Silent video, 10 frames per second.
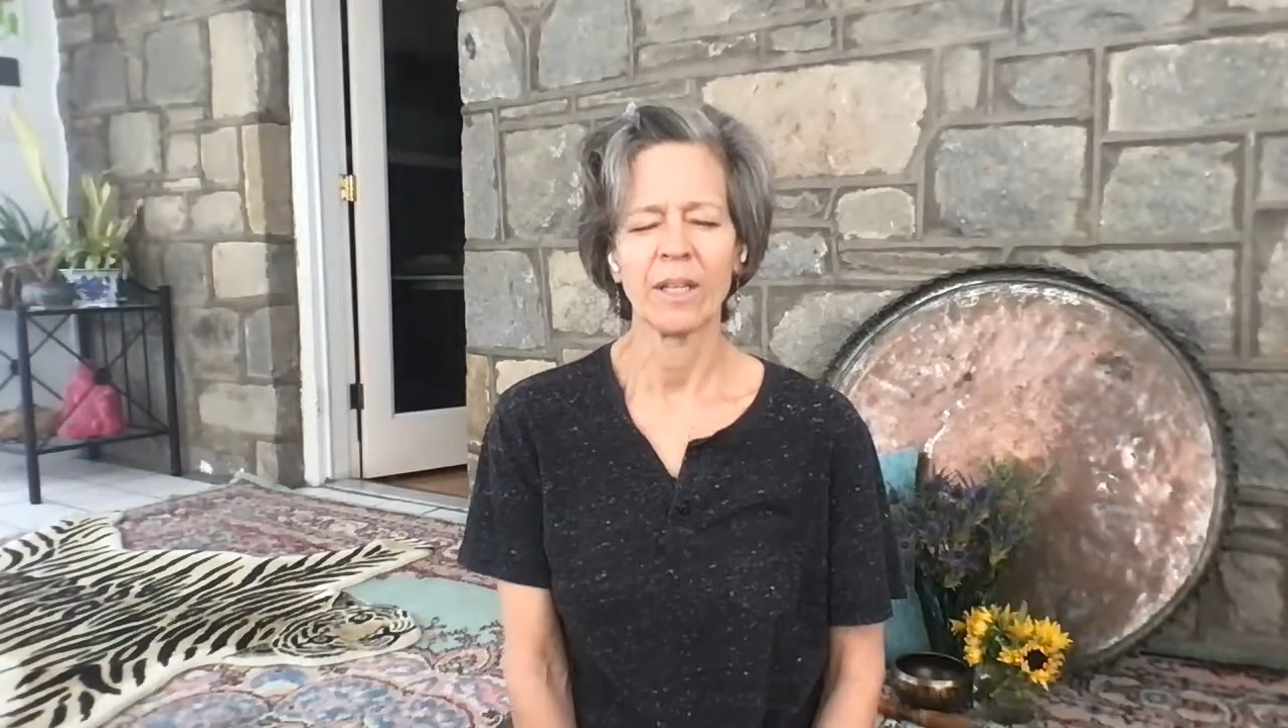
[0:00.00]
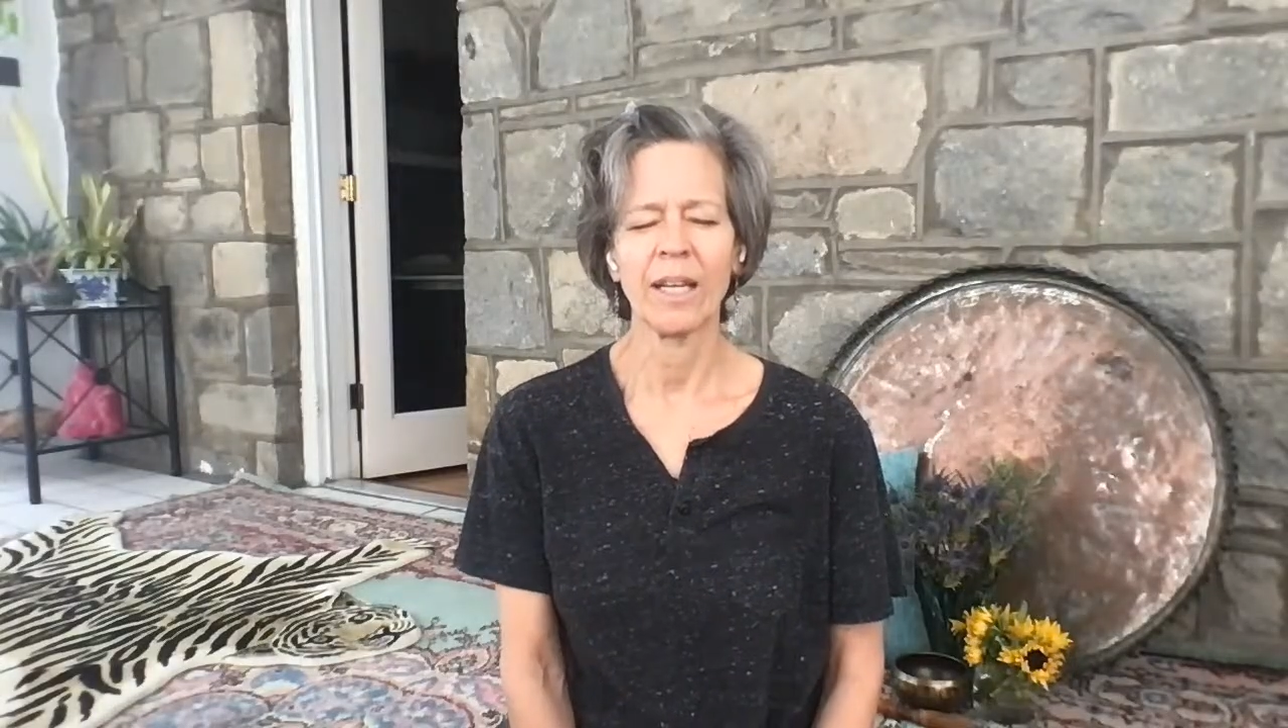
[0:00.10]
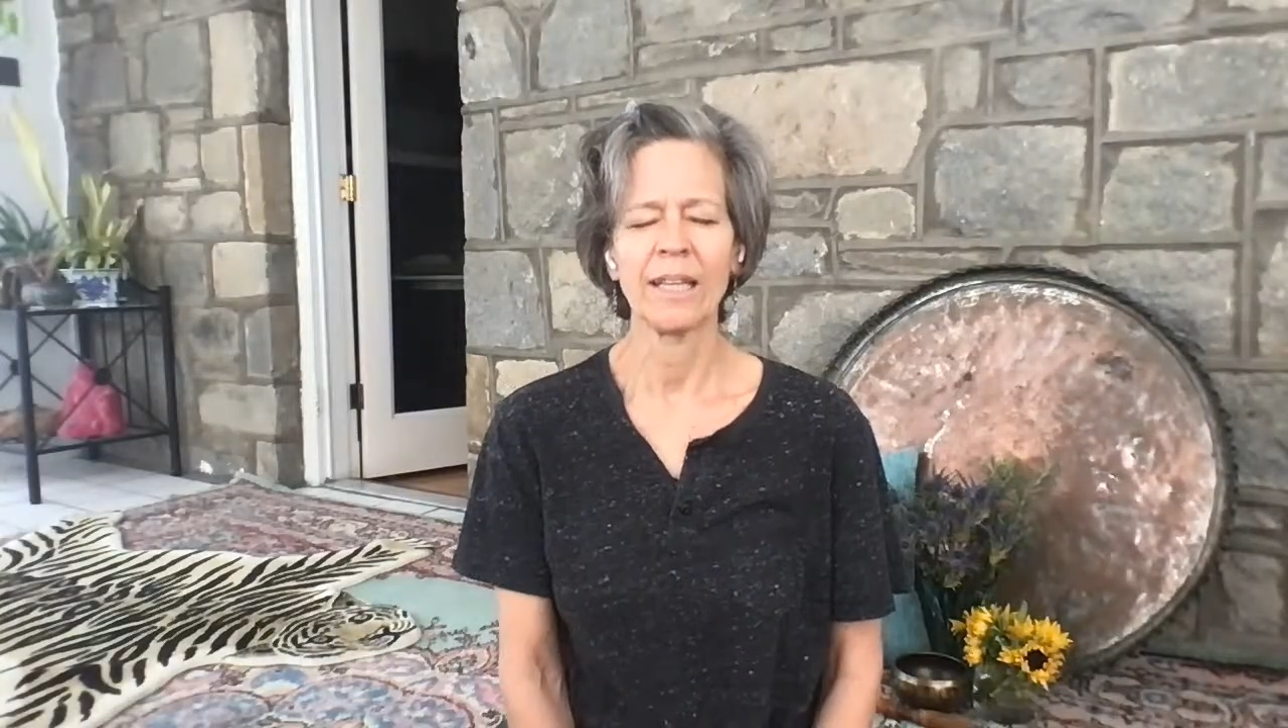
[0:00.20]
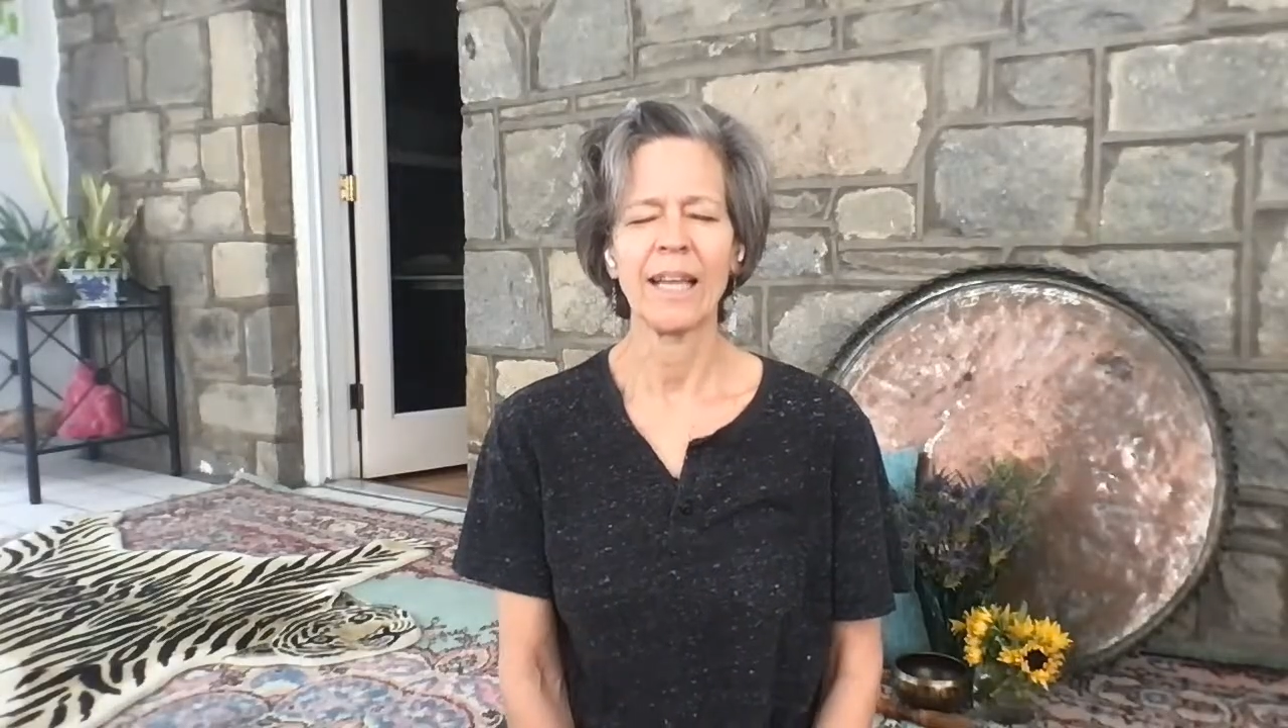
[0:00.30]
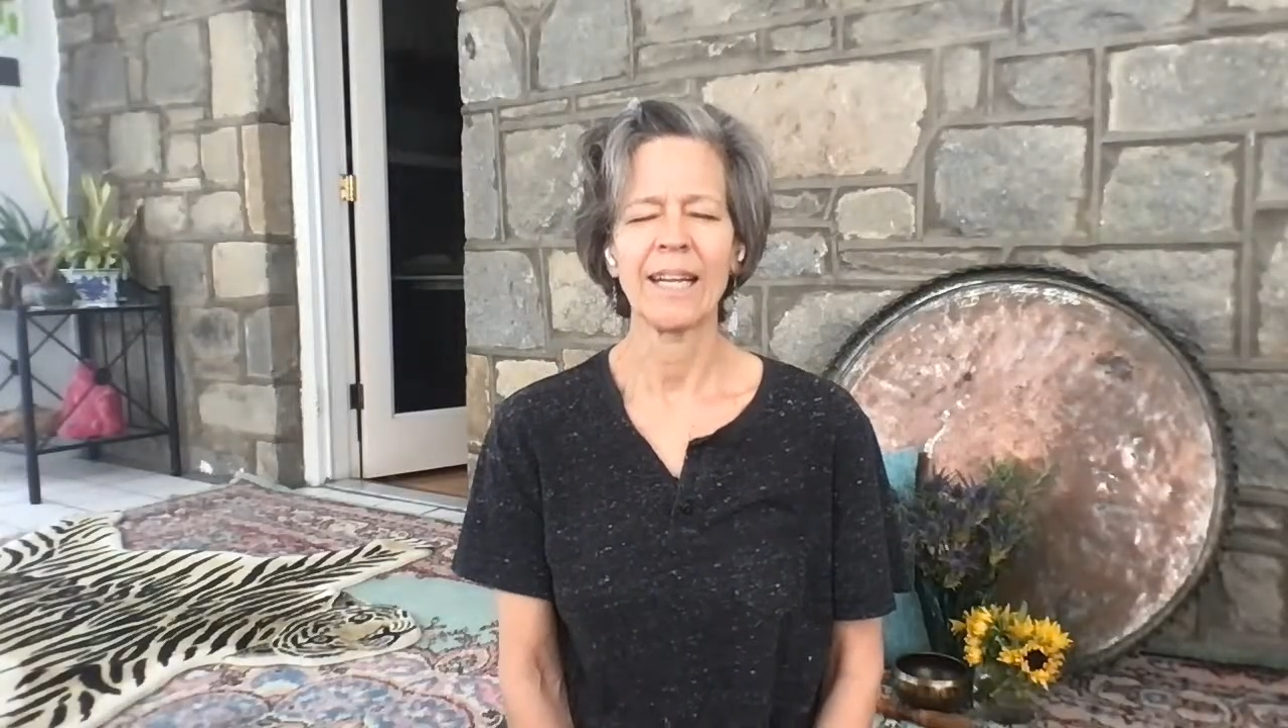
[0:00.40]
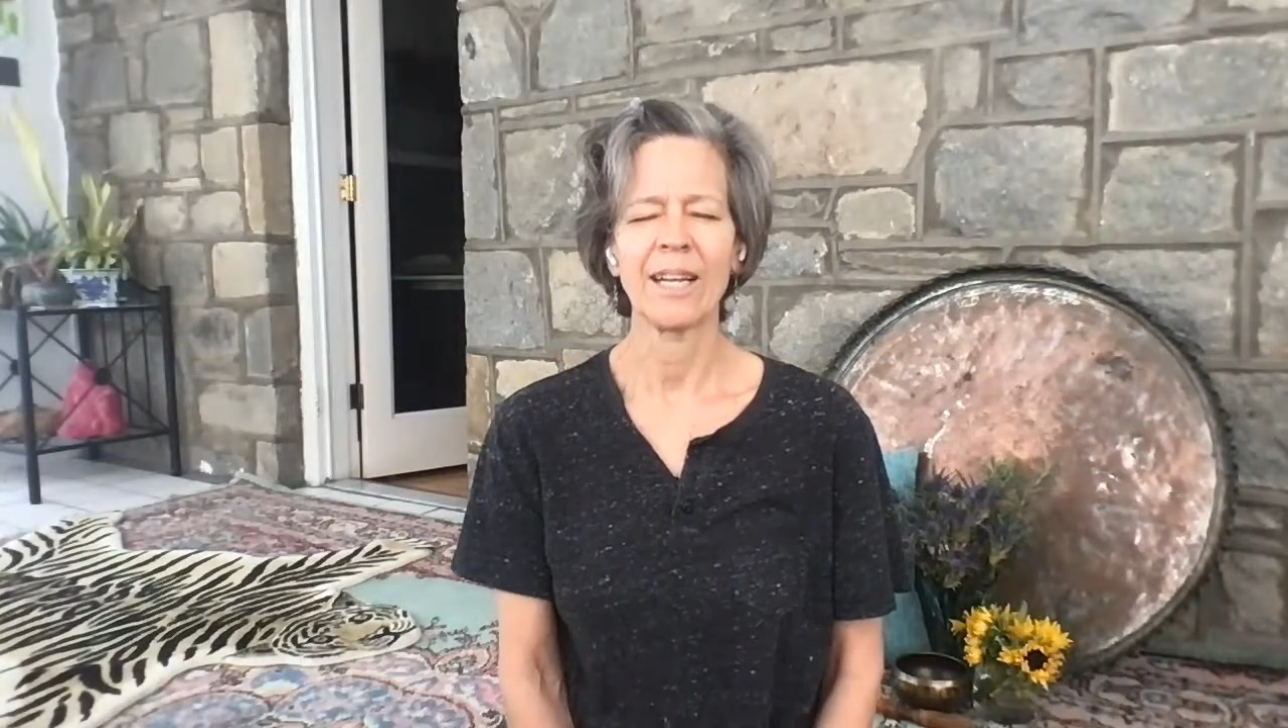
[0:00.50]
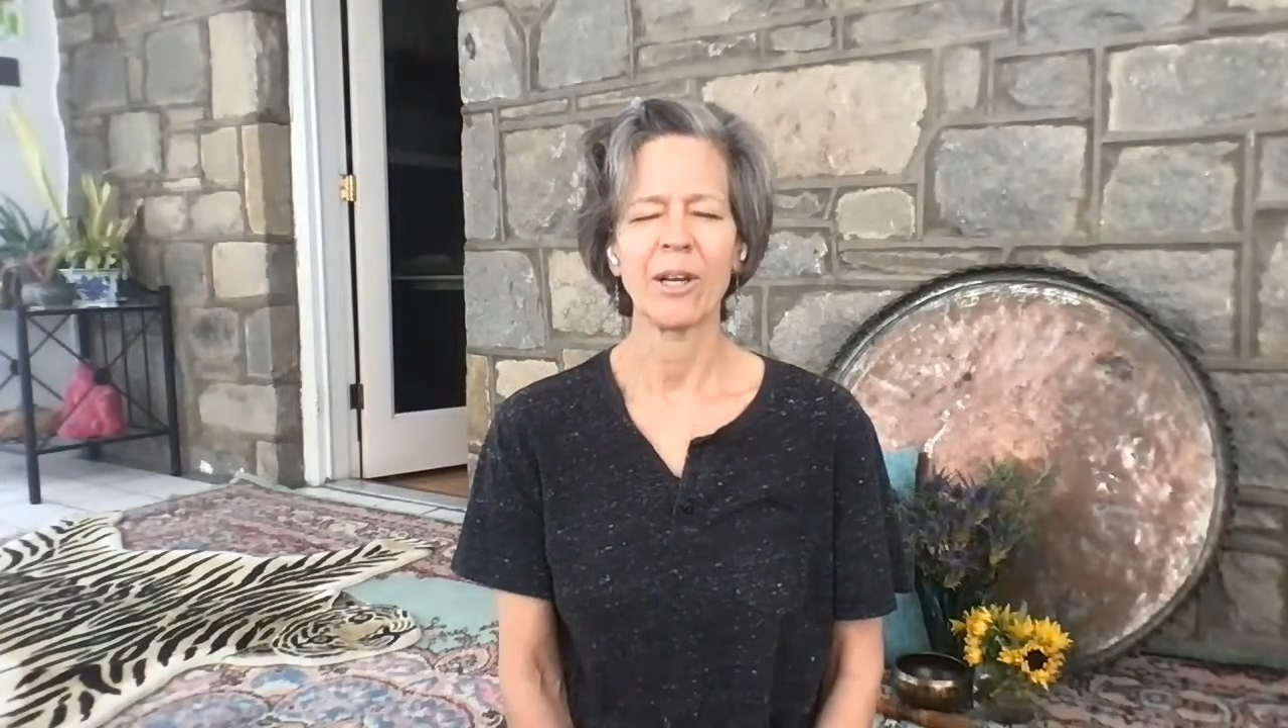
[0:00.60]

and let it